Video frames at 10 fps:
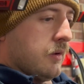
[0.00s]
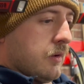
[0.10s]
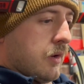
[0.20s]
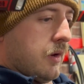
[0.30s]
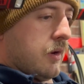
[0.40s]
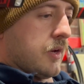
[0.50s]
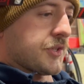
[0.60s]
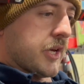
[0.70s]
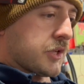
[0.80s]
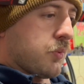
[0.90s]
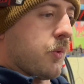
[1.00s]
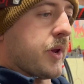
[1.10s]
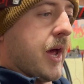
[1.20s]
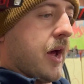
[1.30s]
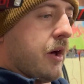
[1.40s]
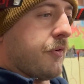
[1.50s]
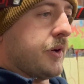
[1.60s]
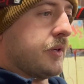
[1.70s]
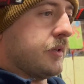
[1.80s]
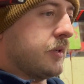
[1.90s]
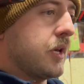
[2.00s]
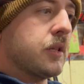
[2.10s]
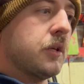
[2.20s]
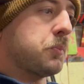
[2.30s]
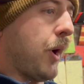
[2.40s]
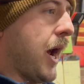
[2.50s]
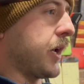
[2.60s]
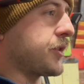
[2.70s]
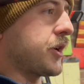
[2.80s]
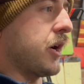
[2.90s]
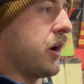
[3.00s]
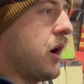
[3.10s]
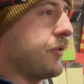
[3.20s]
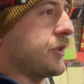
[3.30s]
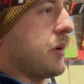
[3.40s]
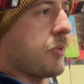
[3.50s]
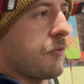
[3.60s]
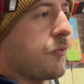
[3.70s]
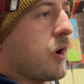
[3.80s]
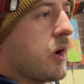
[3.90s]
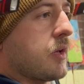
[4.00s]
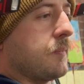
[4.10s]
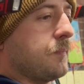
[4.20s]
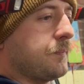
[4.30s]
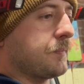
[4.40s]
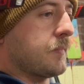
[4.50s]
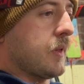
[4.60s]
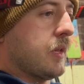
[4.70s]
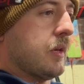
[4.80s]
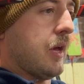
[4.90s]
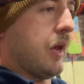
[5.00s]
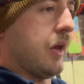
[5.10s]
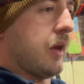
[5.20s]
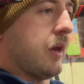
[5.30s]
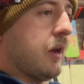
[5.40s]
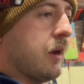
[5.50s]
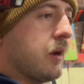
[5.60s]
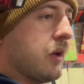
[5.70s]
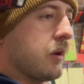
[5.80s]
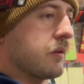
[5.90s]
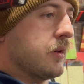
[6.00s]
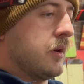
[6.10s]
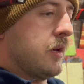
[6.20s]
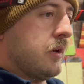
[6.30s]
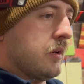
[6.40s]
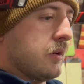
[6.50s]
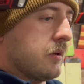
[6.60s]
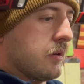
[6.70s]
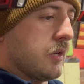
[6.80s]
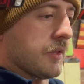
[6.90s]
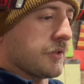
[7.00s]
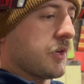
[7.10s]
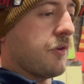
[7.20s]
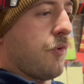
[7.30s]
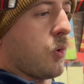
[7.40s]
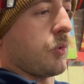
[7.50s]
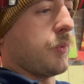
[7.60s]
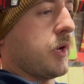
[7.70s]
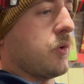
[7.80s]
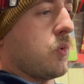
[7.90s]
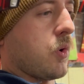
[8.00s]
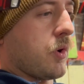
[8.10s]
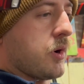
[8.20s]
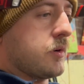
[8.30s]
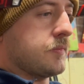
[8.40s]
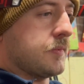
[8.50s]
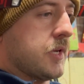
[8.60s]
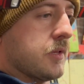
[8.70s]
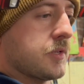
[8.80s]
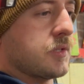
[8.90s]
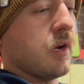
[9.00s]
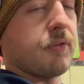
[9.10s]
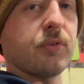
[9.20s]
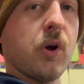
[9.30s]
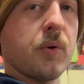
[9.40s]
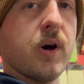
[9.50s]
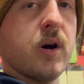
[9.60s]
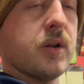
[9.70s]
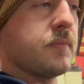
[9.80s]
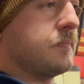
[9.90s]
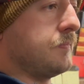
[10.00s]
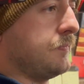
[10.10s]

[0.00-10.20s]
assess what we have, get these brackets cut off, same with the front, and get the stuff ordered we need to order, get the stuff thrown on,